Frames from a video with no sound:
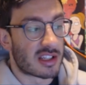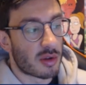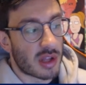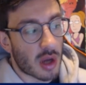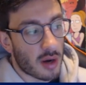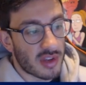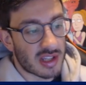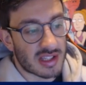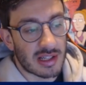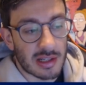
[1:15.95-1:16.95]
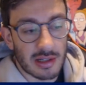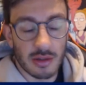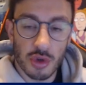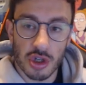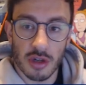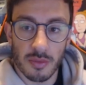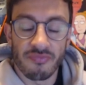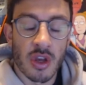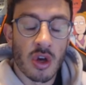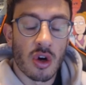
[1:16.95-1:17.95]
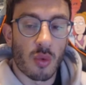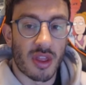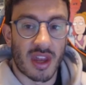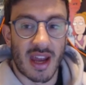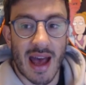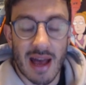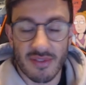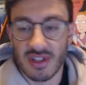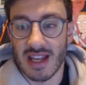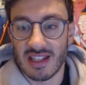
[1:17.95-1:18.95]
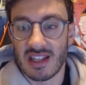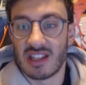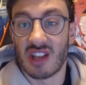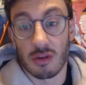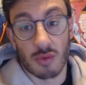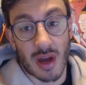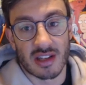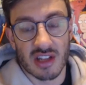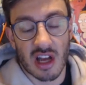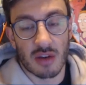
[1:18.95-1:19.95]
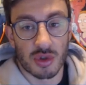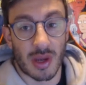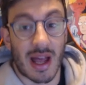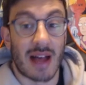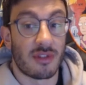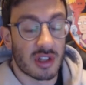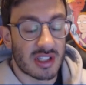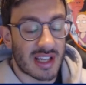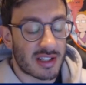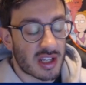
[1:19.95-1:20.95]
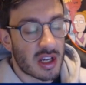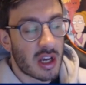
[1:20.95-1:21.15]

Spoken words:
So the obvious inclusion, or one that I have tested, is Tyranitar, which we have looked at.